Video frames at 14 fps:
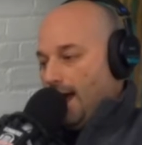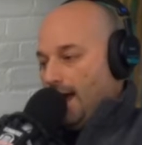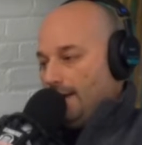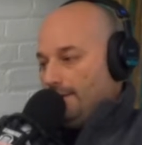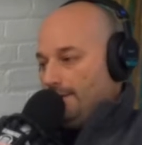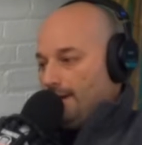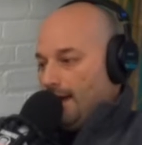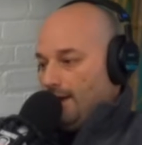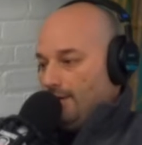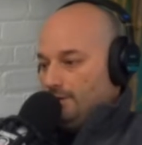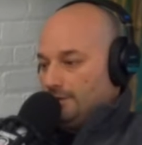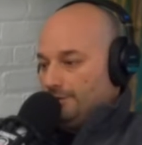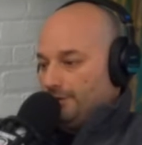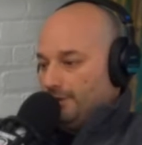I I
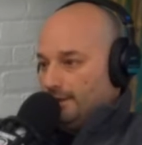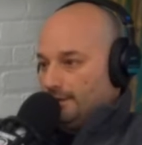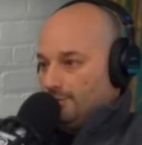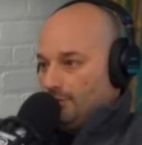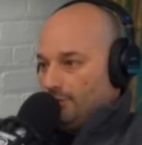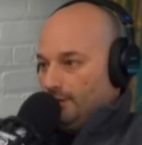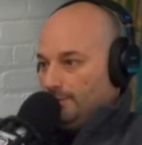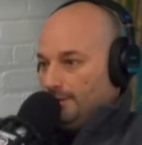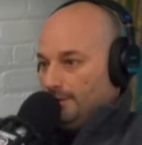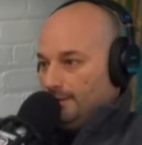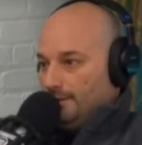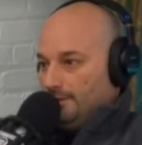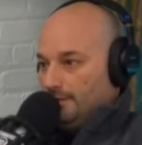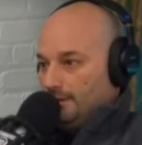always feel like the more
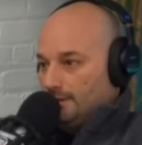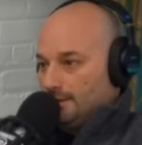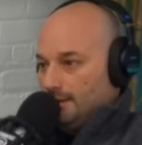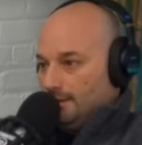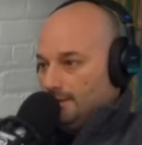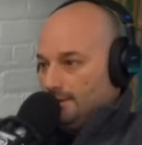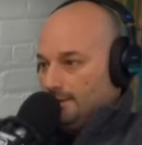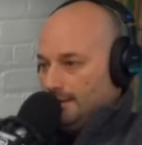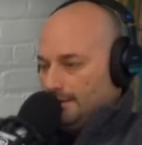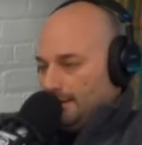email that you can send,